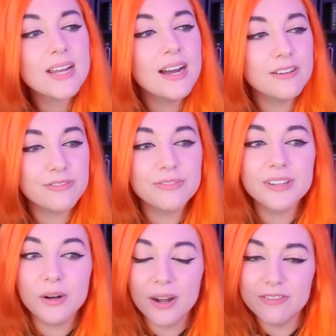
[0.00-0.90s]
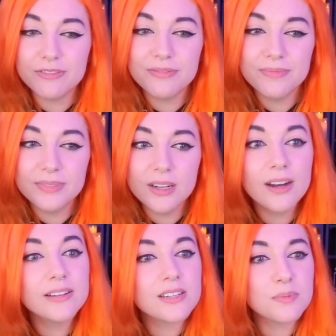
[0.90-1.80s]
I've
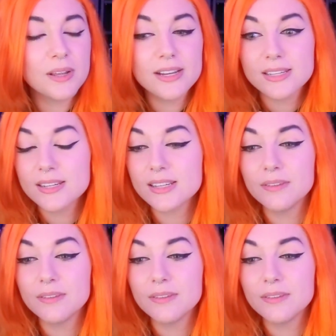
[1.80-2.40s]
gone to places,